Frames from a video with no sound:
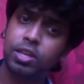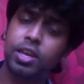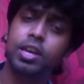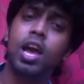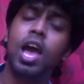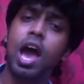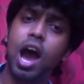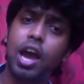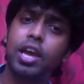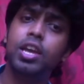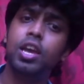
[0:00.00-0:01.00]
think,
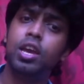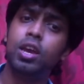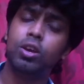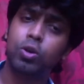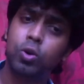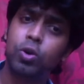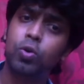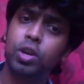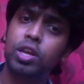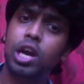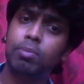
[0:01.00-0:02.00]
I could
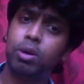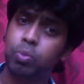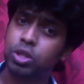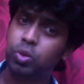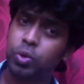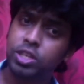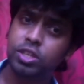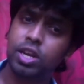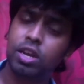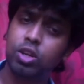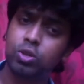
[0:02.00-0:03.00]
only come up with three
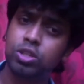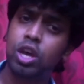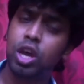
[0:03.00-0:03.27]
scenarios